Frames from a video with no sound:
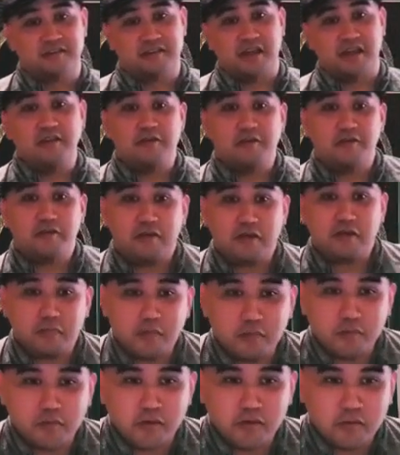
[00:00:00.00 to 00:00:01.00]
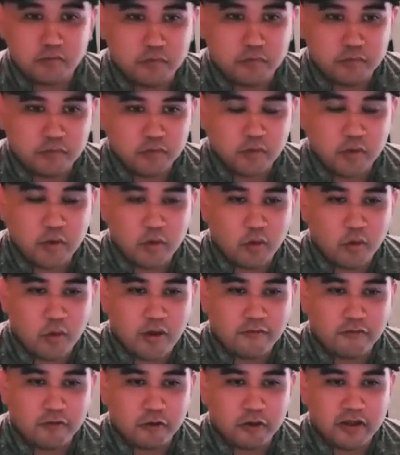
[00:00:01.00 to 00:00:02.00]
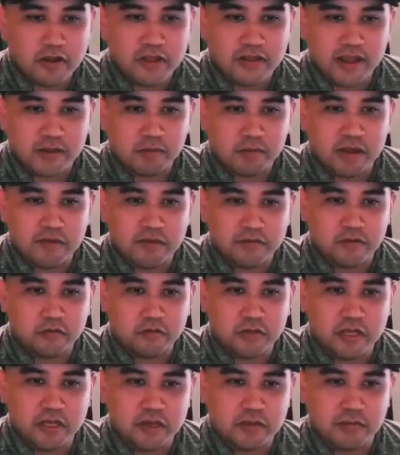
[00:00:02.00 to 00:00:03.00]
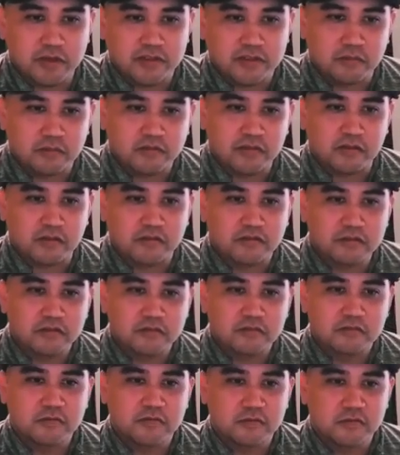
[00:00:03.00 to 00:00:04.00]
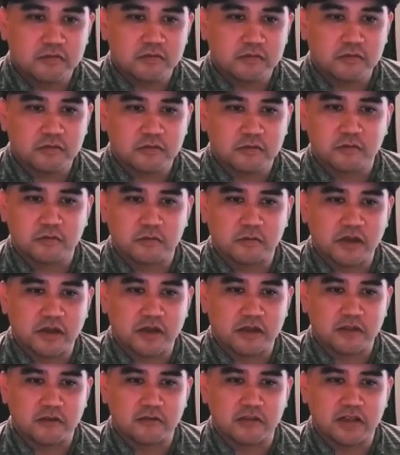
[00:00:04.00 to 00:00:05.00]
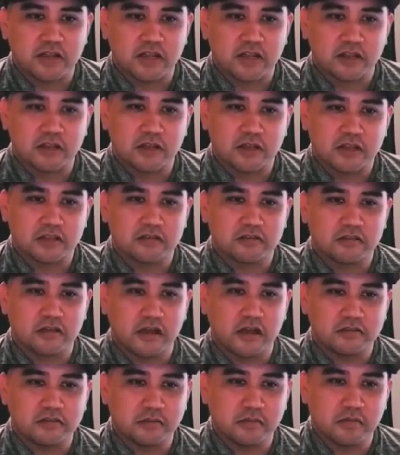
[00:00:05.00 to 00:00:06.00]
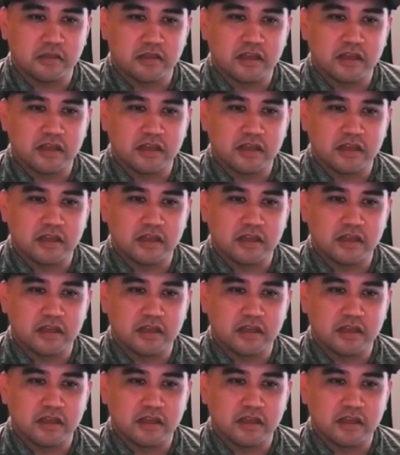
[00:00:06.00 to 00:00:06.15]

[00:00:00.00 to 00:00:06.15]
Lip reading: And like people, whoever created that deck probably feels really good about themselves, right? They're like, look at this awesome thing.